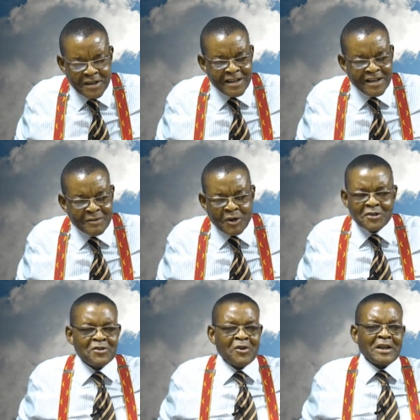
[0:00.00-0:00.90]
Because
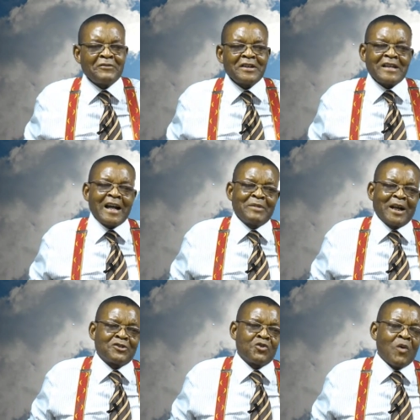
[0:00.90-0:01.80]
it's not every time
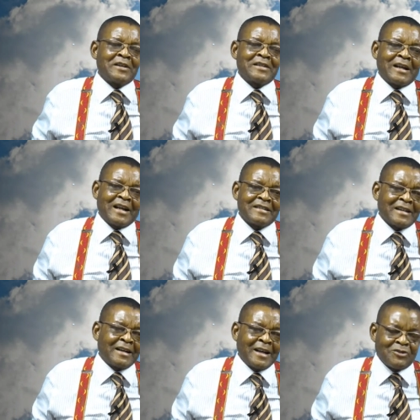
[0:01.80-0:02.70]
that you want an
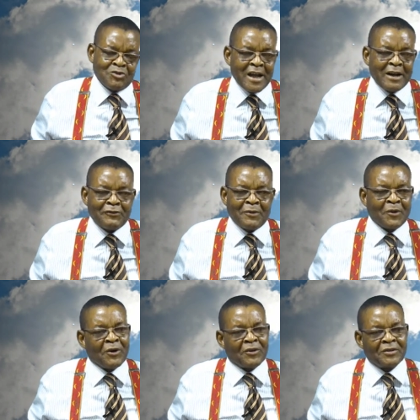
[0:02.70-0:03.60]
answer that you get from
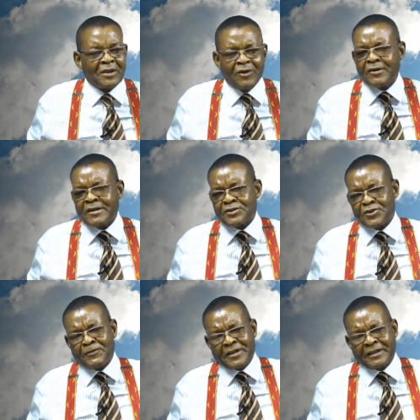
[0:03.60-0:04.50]
God. God is
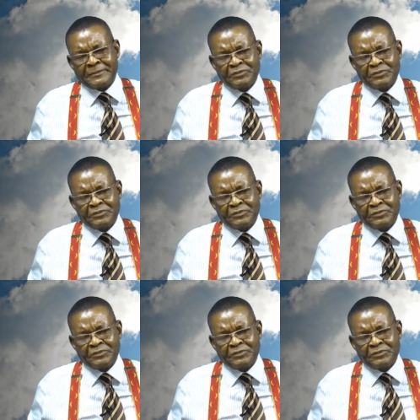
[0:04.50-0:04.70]
sovereign.